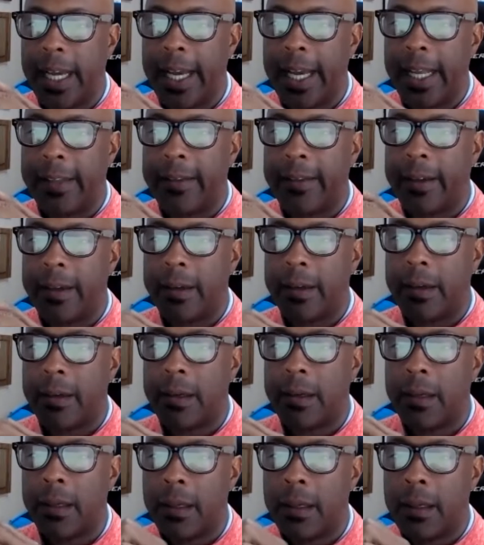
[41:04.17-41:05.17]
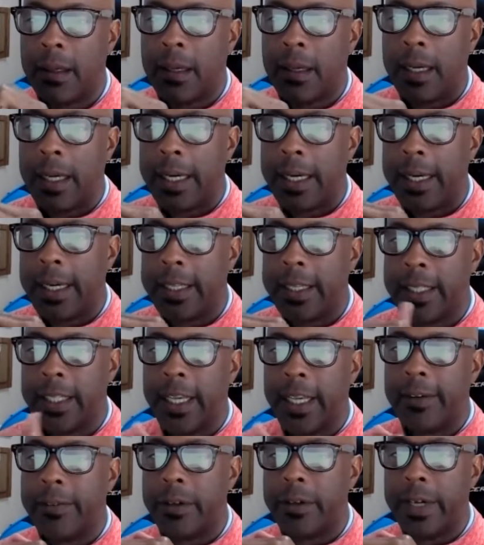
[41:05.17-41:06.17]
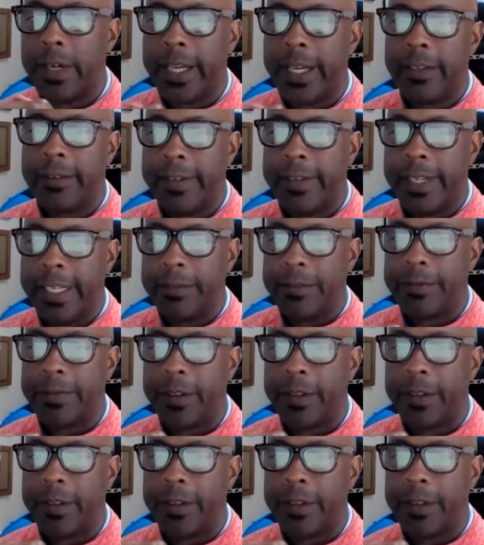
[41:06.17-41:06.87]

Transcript: had their uh, level elevate